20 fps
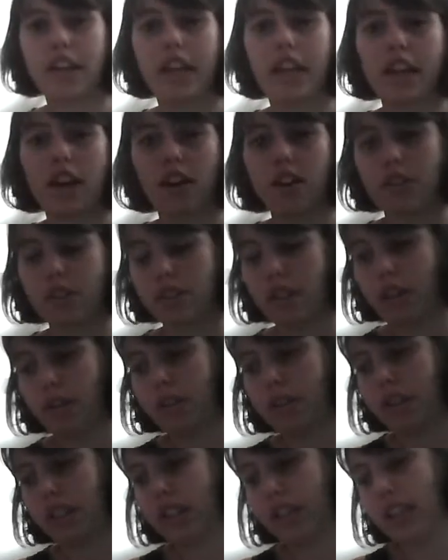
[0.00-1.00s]
He also
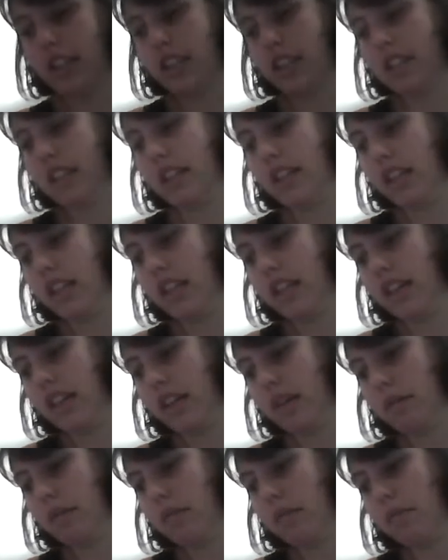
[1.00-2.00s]
did
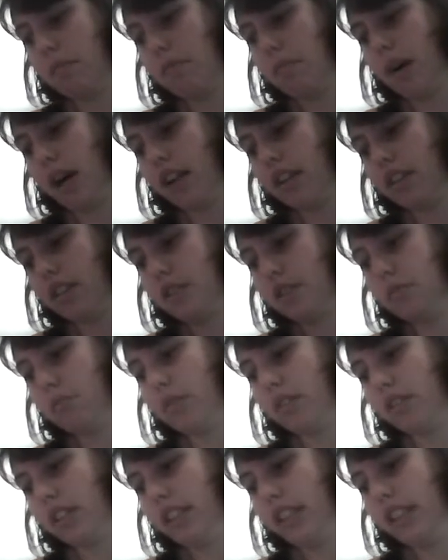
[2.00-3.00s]
the Bal du
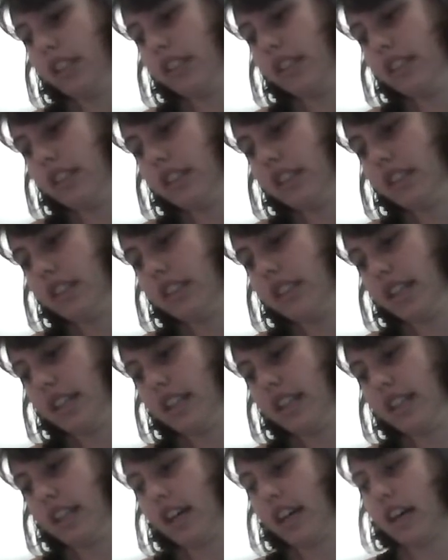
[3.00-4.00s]
Moulin de
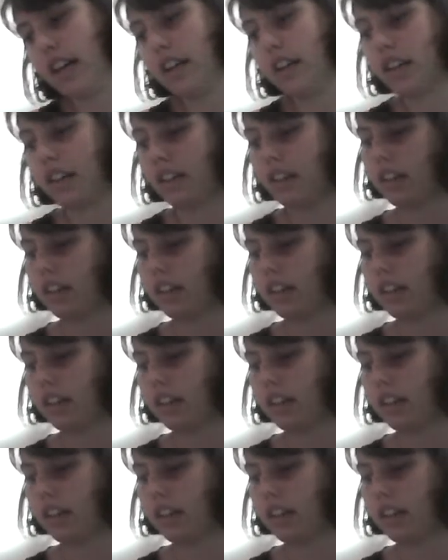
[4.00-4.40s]
la